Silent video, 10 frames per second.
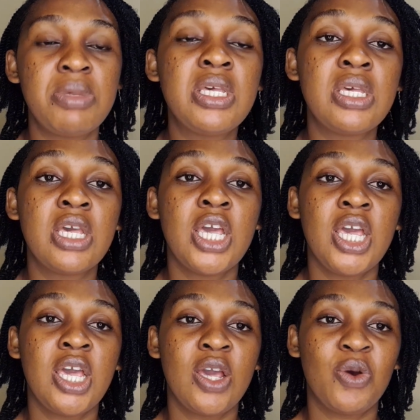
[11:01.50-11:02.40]
me
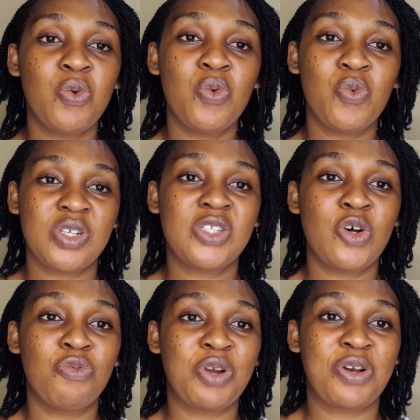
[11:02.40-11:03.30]
who was
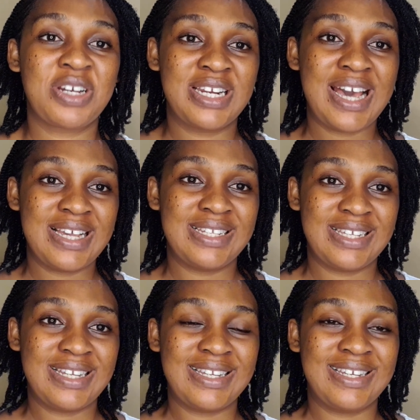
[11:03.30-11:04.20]
not
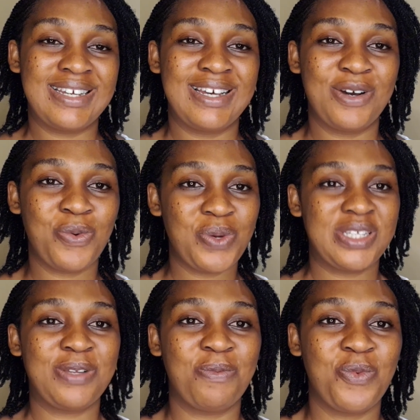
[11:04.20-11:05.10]
recognizing
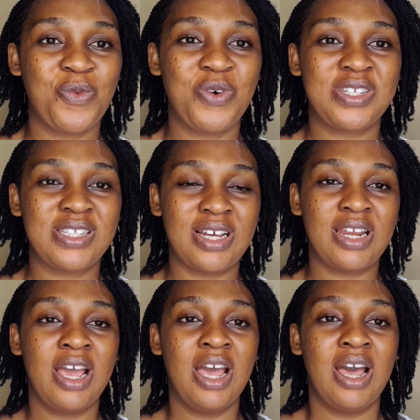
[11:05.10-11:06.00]
wisdom, who was
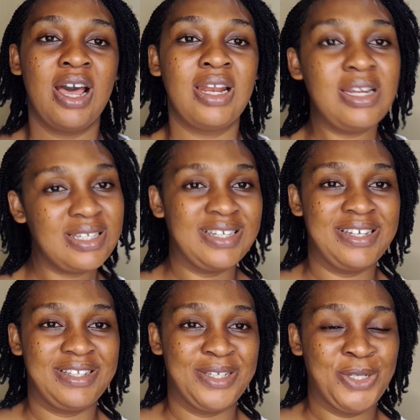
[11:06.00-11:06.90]
not
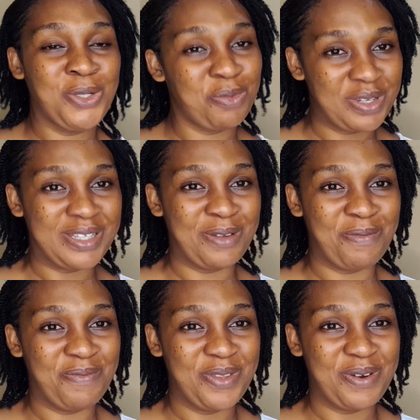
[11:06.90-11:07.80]
listening to wisdom,
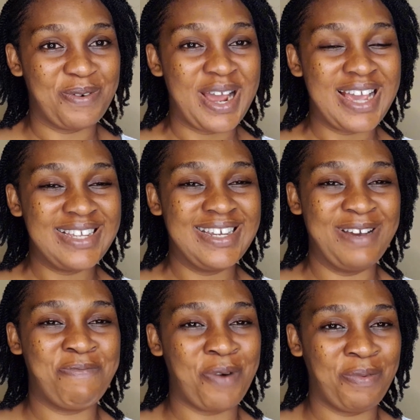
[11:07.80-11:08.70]
right?
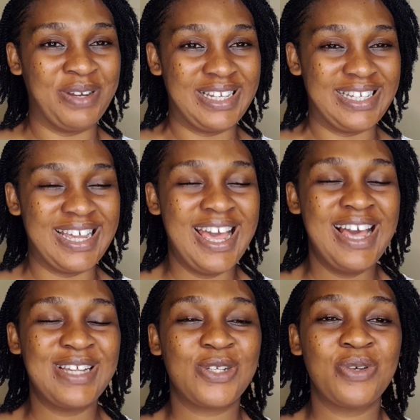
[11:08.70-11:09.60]
Properly.
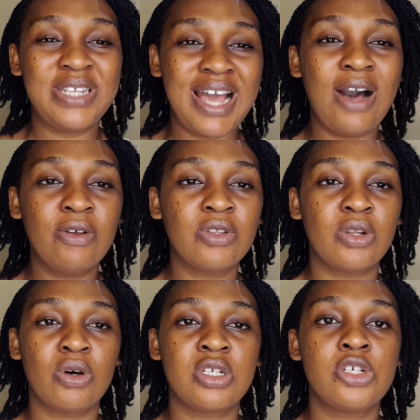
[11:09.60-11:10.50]
So now the
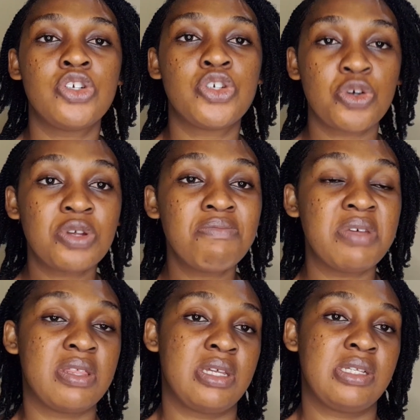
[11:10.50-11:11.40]
Lord is showing
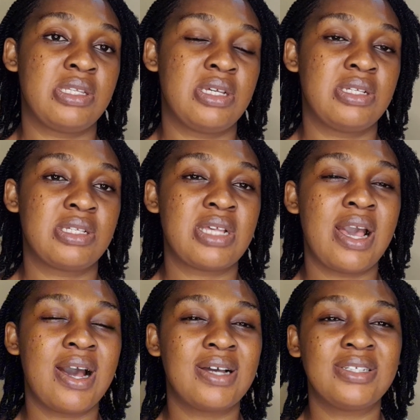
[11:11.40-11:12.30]
me these things,
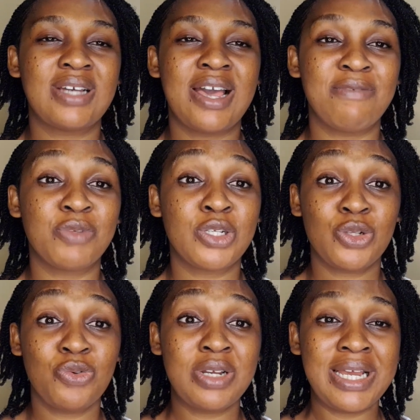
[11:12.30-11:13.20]
and I am
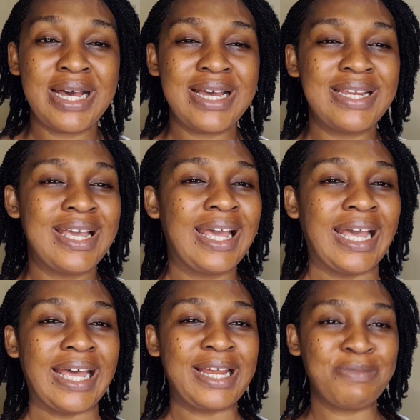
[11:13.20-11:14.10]
so glad
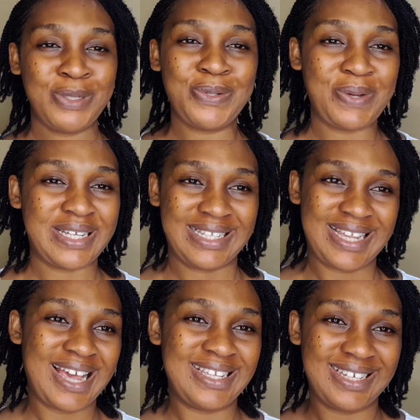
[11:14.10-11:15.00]
and I'm so
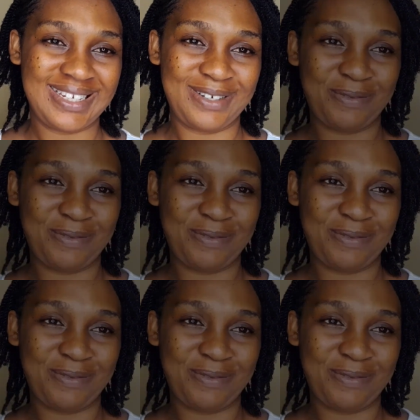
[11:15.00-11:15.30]
excited.